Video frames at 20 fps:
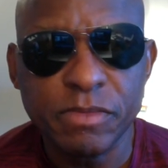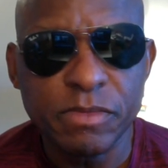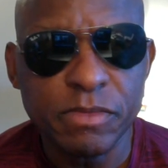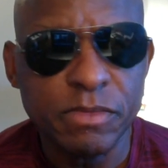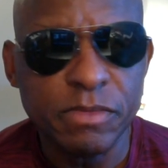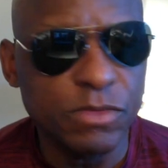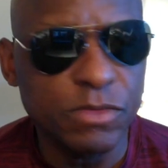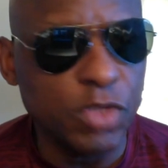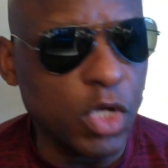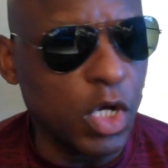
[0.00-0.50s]

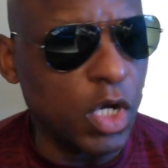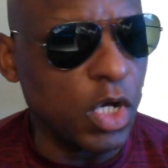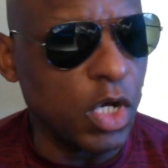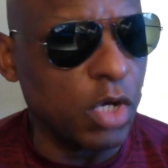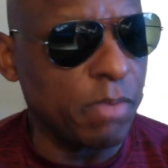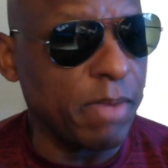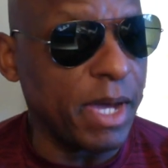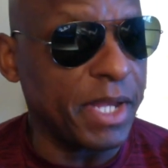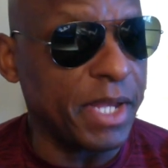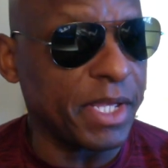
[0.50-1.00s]

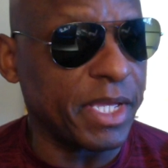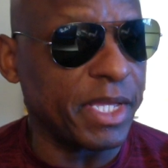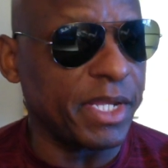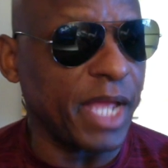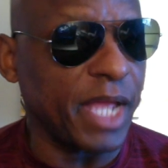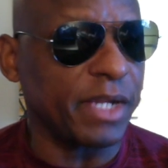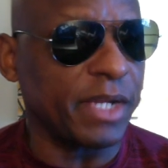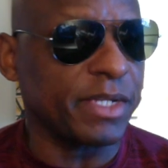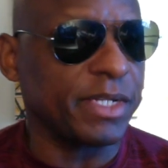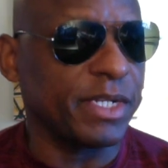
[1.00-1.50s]
Nobody can
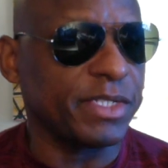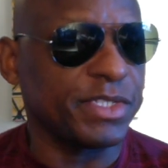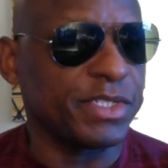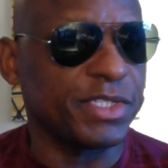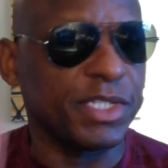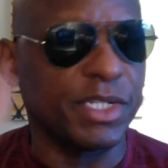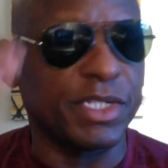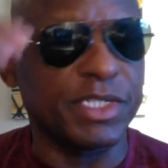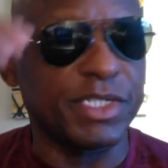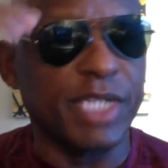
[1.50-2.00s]
out cuss
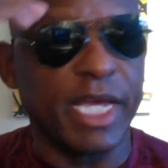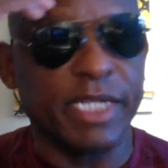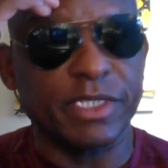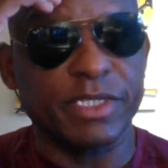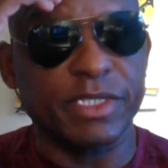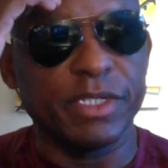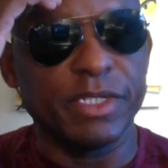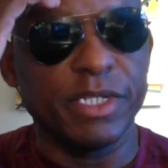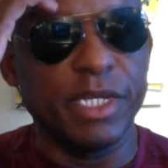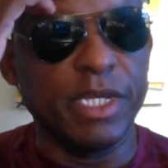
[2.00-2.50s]
Sheila
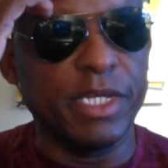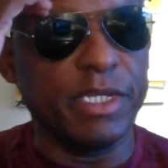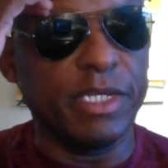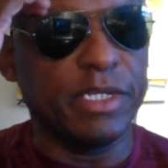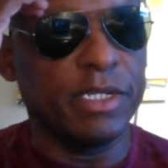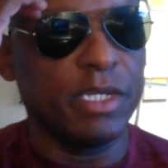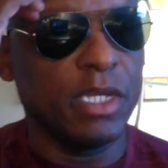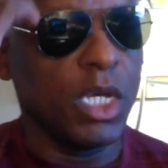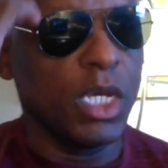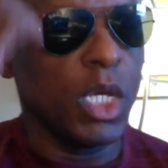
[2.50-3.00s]
Jackson
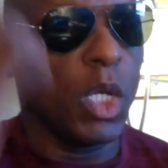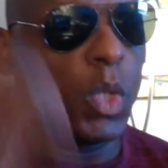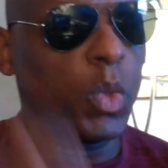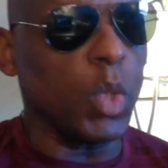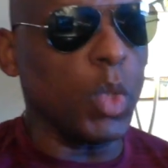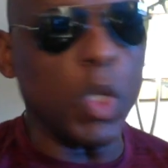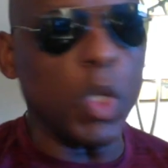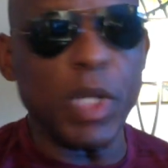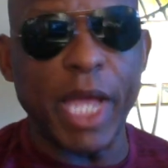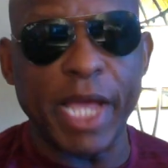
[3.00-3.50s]
Lee.
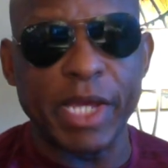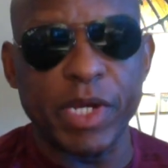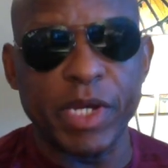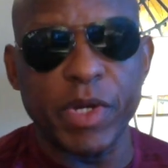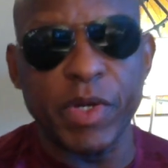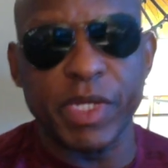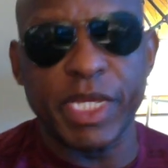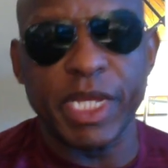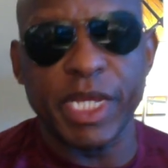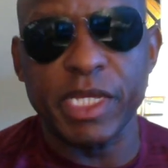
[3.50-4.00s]
Woo, that
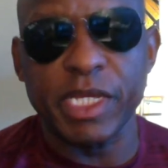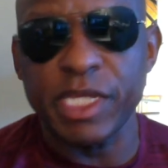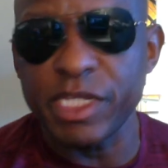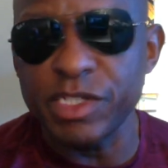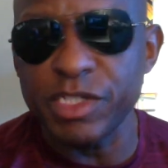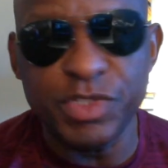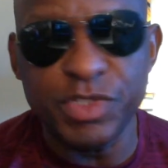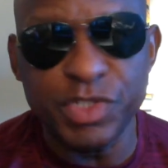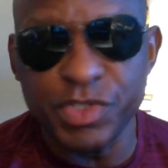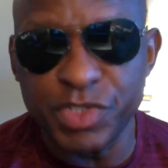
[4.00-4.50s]
girl can.
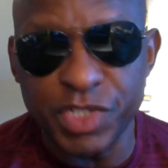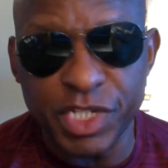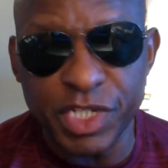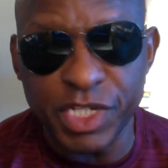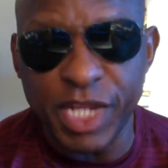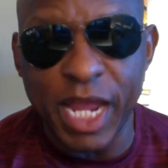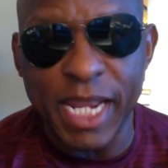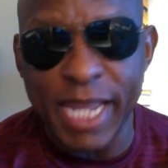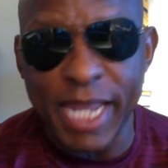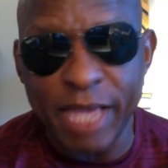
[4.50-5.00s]
Did you
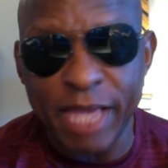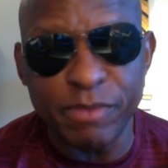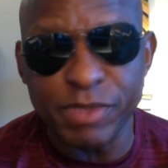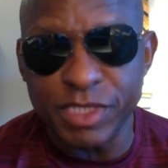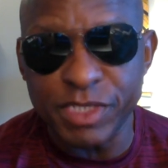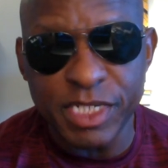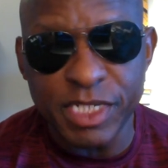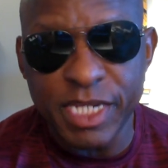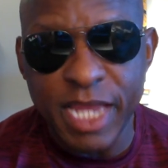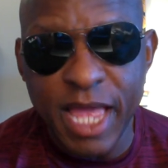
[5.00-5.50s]
hear that
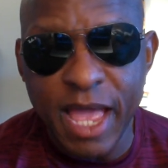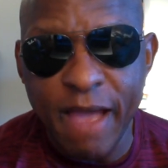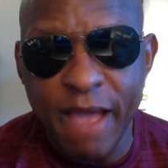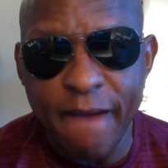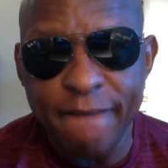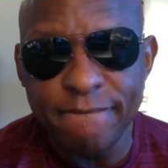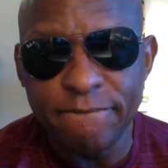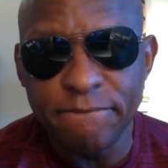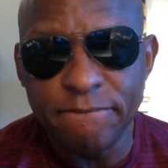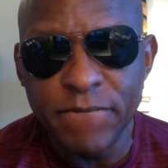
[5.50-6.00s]
language in there?
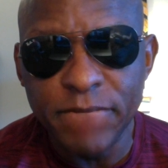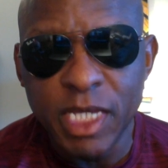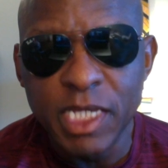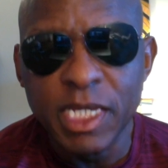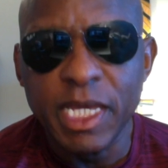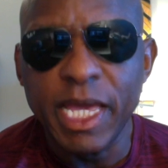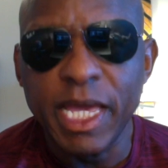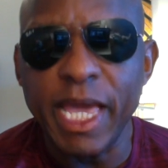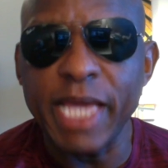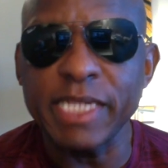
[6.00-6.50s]

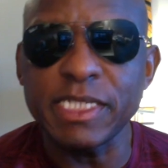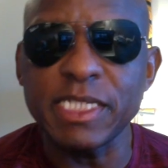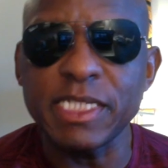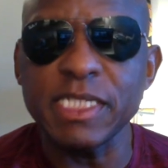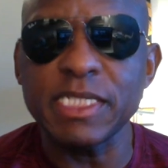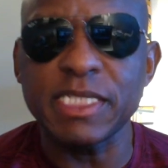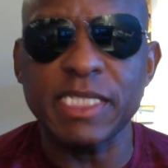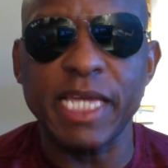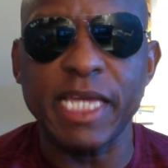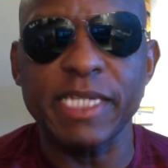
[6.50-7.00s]
And she
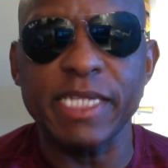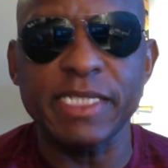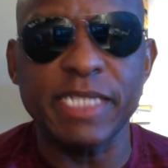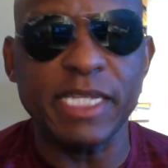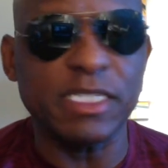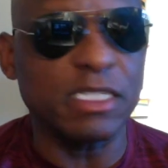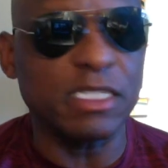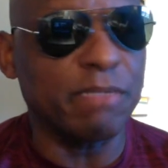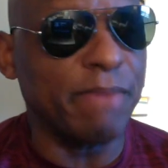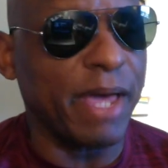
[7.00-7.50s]
says
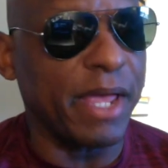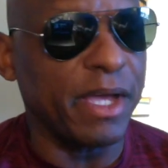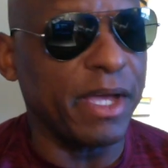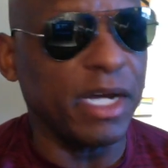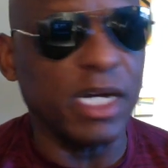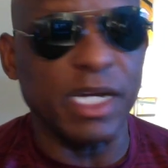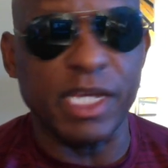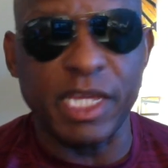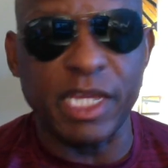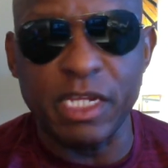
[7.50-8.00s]
that somebody,
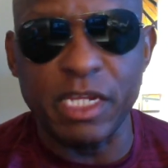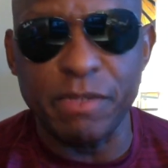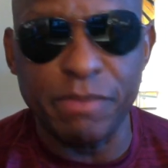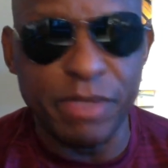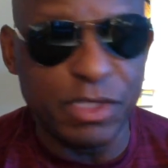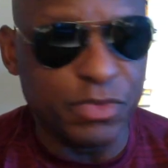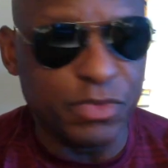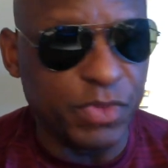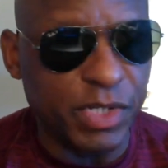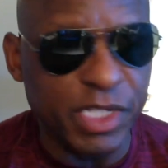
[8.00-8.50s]
her
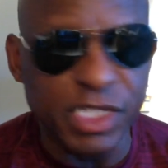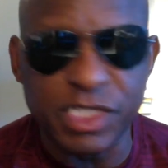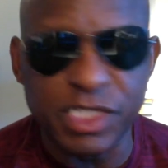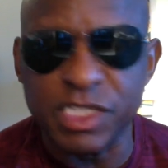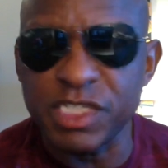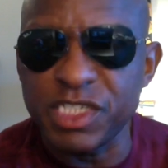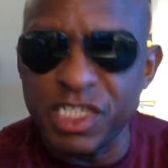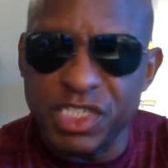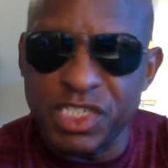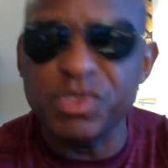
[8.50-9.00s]
enemies, released
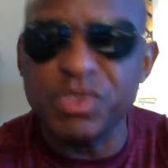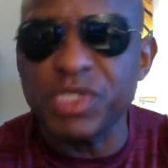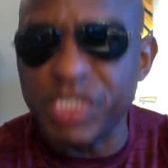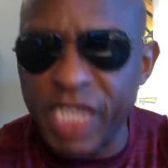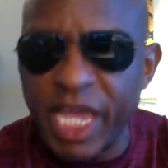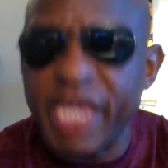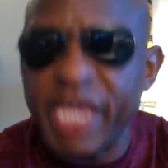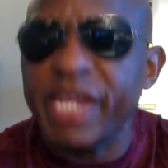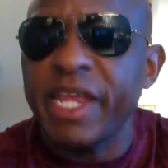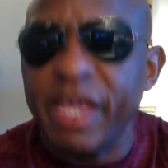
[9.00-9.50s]
it. Did you
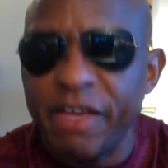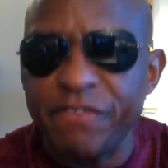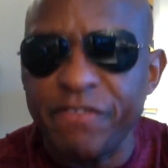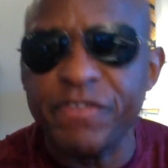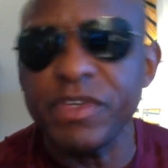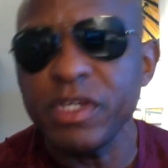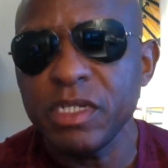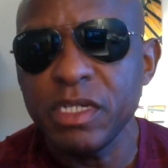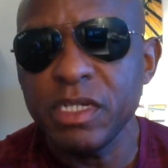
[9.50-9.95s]
say it, Heifer?